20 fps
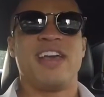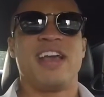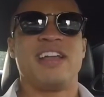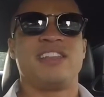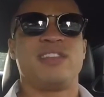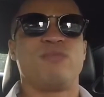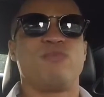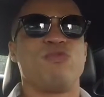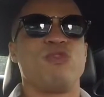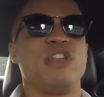
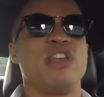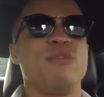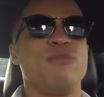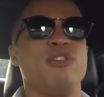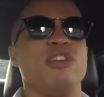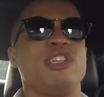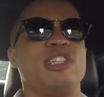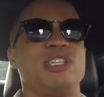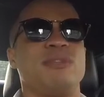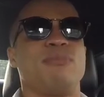It's really,
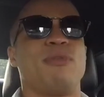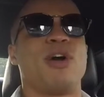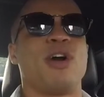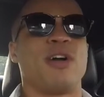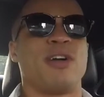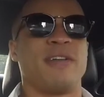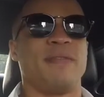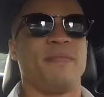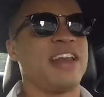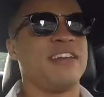really
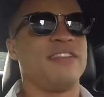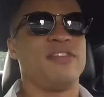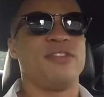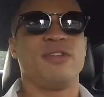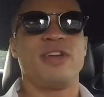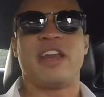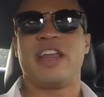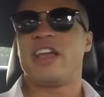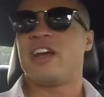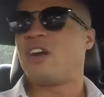smart. They're
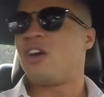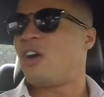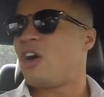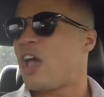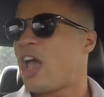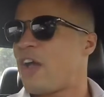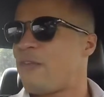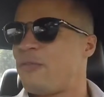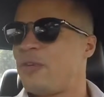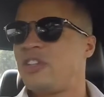getting
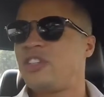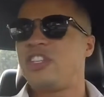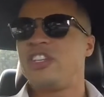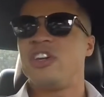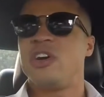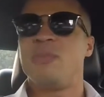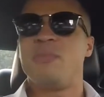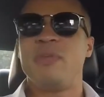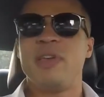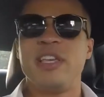every
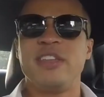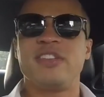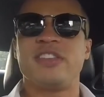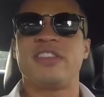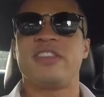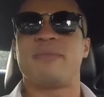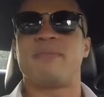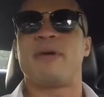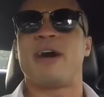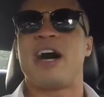single piece
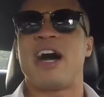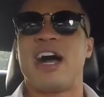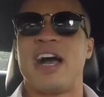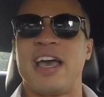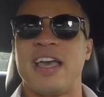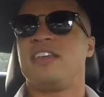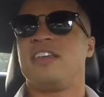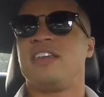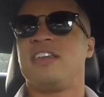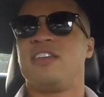of the pie.